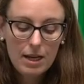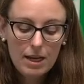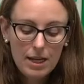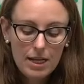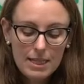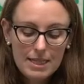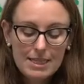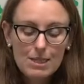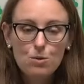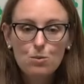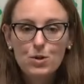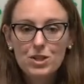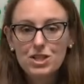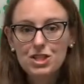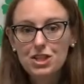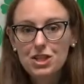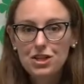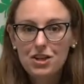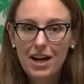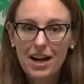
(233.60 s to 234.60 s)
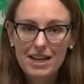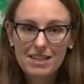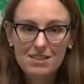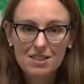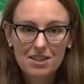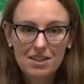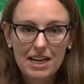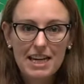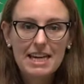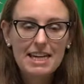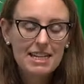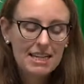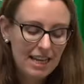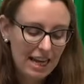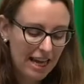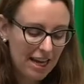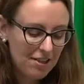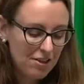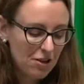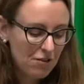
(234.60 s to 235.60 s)
So once your eggs are in
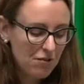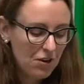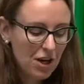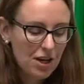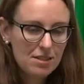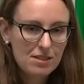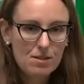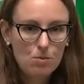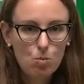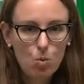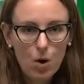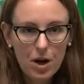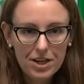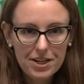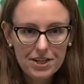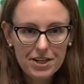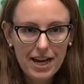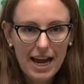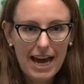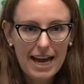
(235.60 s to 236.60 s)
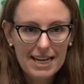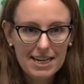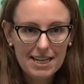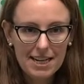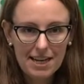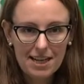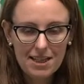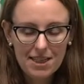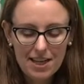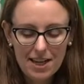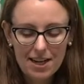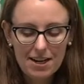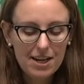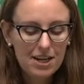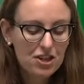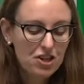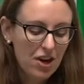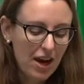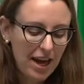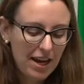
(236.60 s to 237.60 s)
and you've got some water added in there,
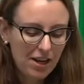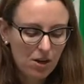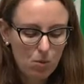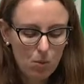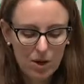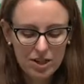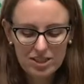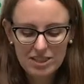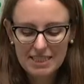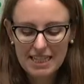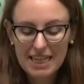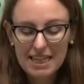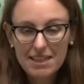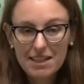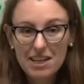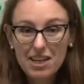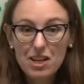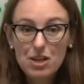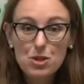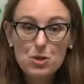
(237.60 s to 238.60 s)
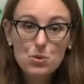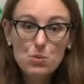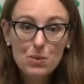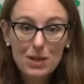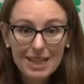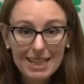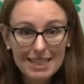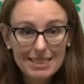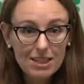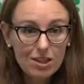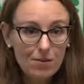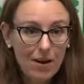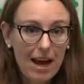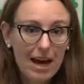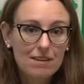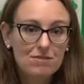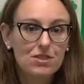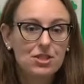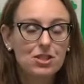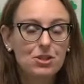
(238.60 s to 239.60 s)
and you're adding water daily, you really don't
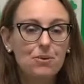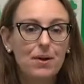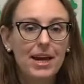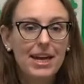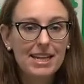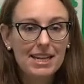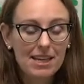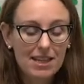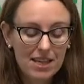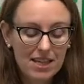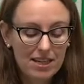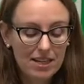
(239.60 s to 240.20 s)
have to do anything